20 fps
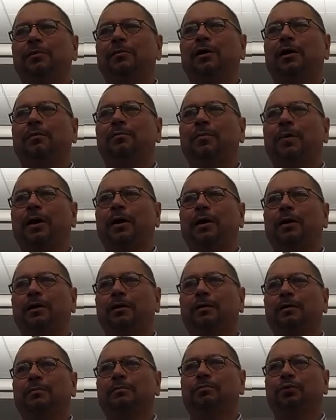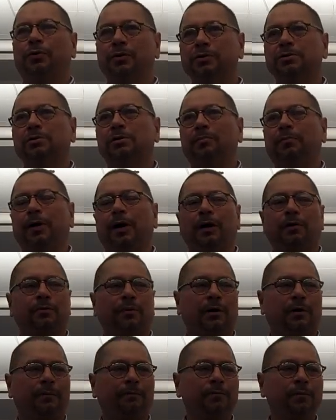about my personal
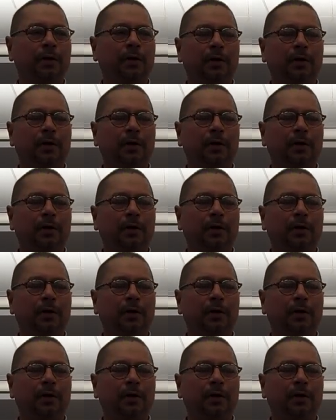background.